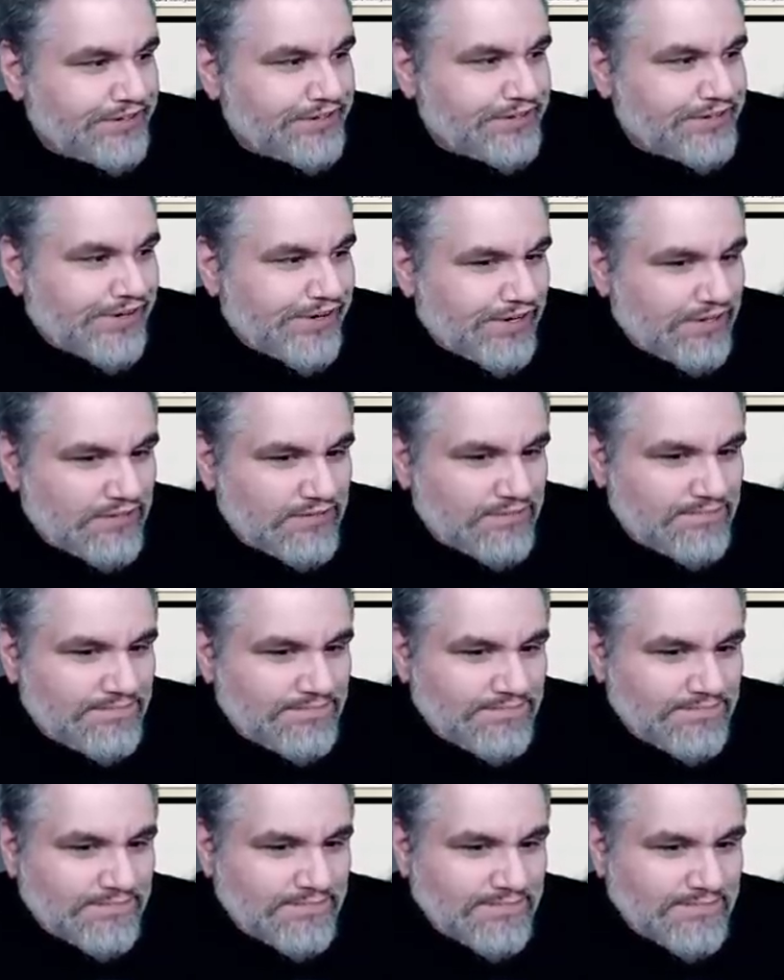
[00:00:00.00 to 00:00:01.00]
Sword could be good
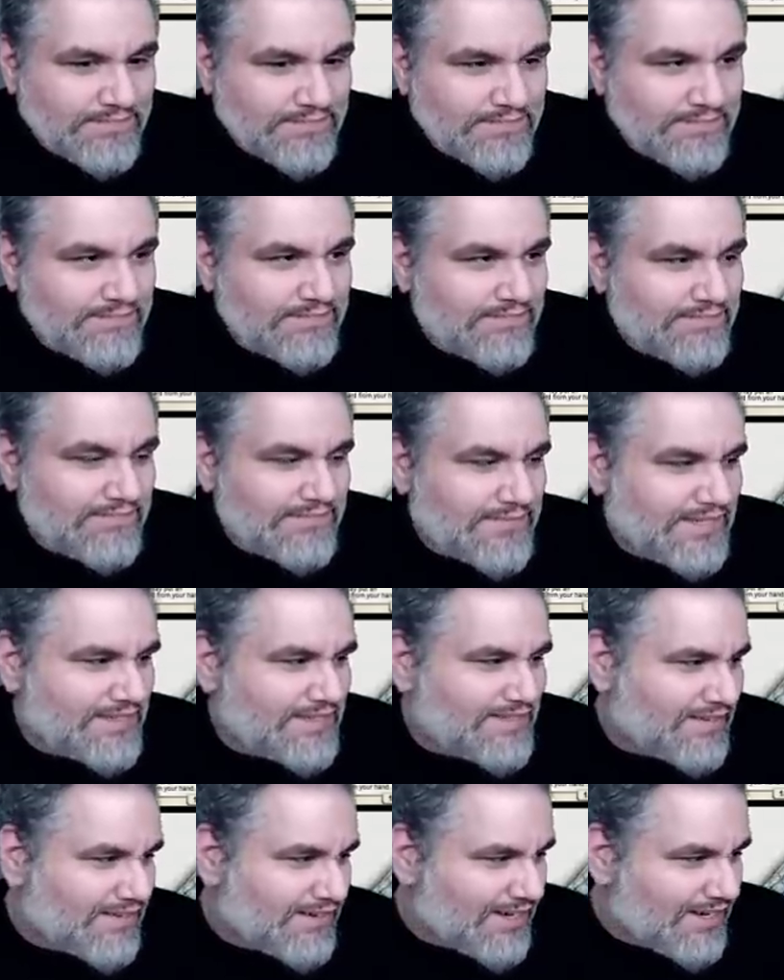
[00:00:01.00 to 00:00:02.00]
sometimes.
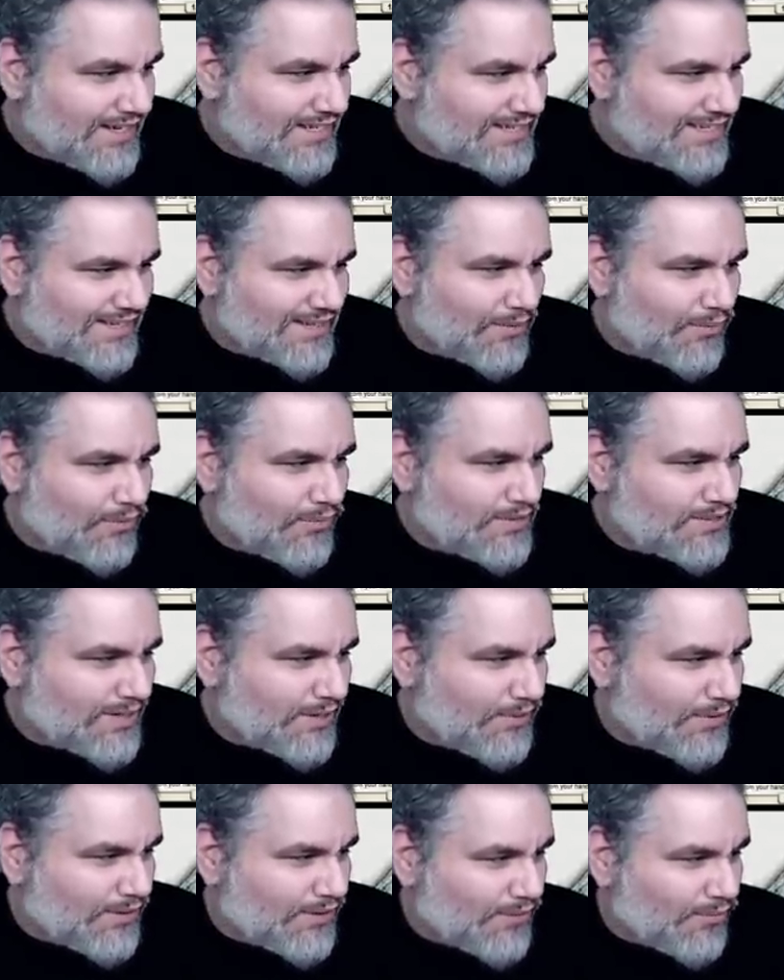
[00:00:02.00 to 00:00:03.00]
It's all right. It's like the it's
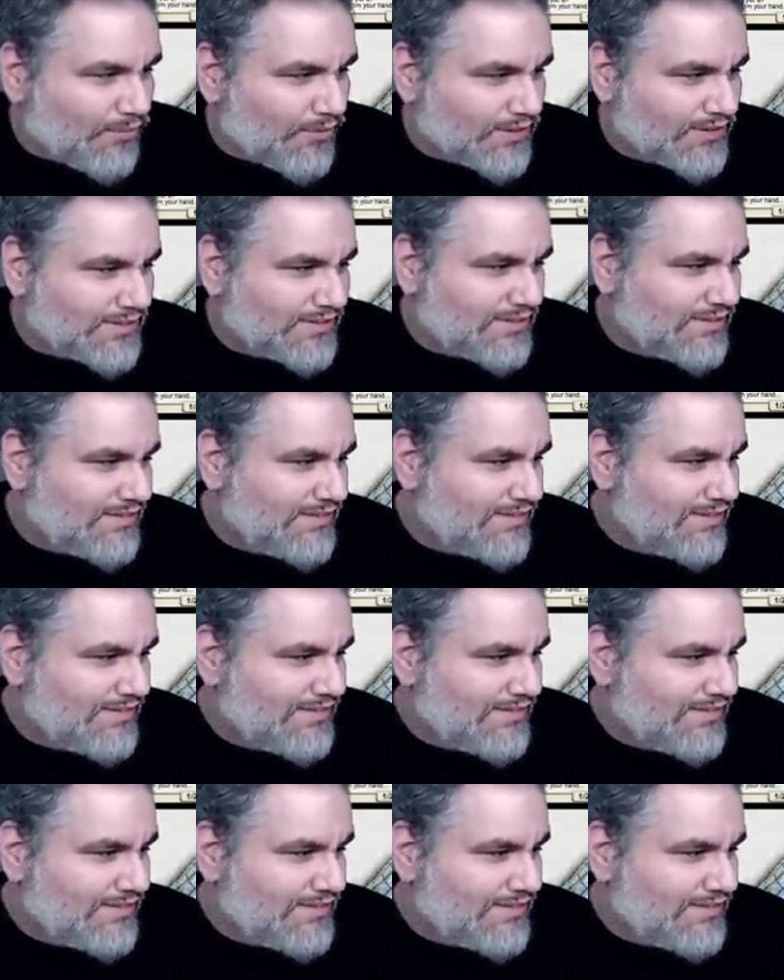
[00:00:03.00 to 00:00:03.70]
like one of the worst.